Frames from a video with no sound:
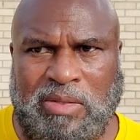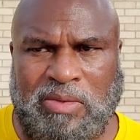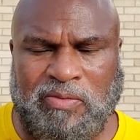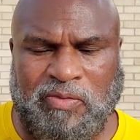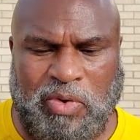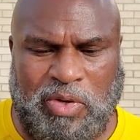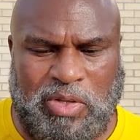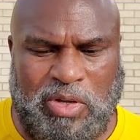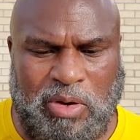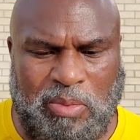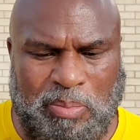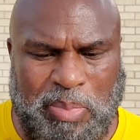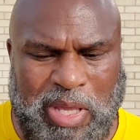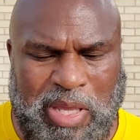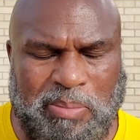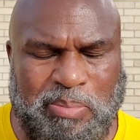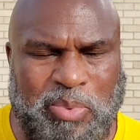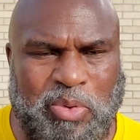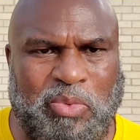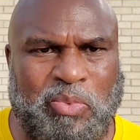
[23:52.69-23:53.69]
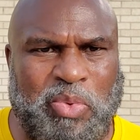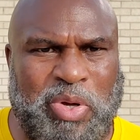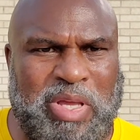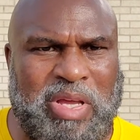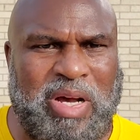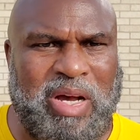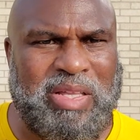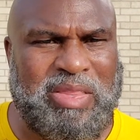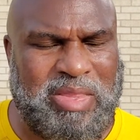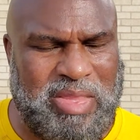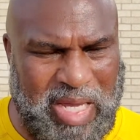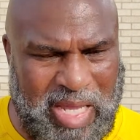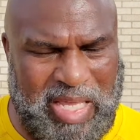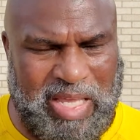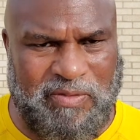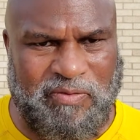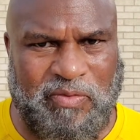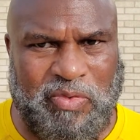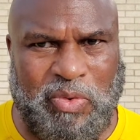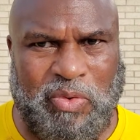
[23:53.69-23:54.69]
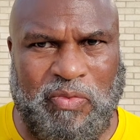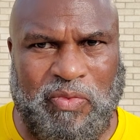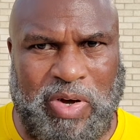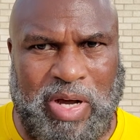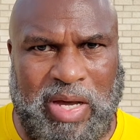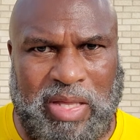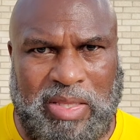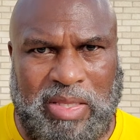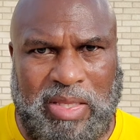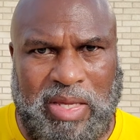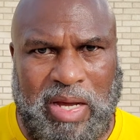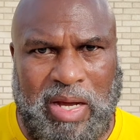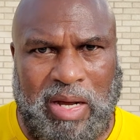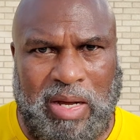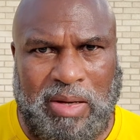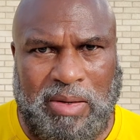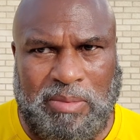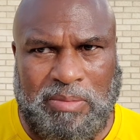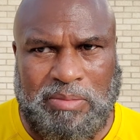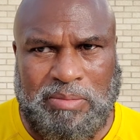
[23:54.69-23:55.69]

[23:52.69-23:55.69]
for your people, we are thankful, Father Yah.